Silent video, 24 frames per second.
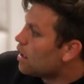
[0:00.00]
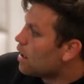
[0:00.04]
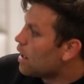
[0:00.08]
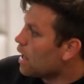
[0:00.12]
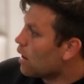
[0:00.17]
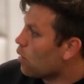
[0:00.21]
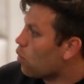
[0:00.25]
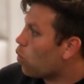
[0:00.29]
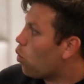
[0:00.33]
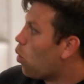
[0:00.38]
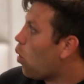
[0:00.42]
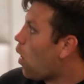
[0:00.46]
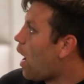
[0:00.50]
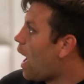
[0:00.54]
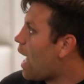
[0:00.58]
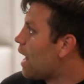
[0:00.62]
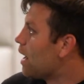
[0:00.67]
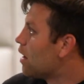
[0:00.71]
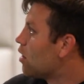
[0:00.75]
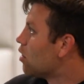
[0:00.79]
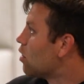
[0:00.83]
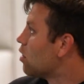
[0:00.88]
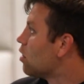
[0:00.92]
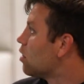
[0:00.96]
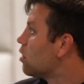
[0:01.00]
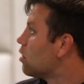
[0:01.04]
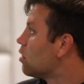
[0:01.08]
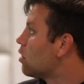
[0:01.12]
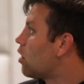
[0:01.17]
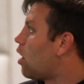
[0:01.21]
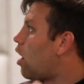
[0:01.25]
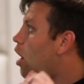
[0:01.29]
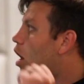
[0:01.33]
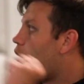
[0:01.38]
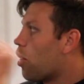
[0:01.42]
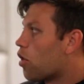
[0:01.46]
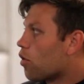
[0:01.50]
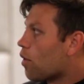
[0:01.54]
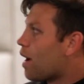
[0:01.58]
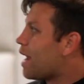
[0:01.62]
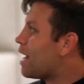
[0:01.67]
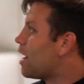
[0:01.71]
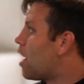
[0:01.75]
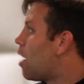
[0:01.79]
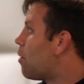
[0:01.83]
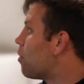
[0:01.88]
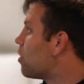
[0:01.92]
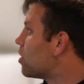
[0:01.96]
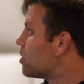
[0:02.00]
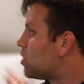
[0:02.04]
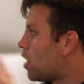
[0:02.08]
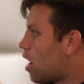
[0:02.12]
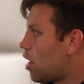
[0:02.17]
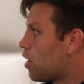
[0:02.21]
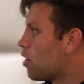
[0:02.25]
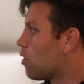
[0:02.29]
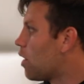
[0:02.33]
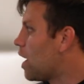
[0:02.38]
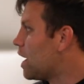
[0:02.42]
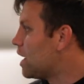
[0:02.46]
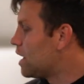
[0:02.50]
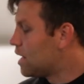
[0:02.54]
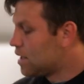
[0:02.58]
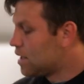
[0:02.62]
It went all the right numbers, all the right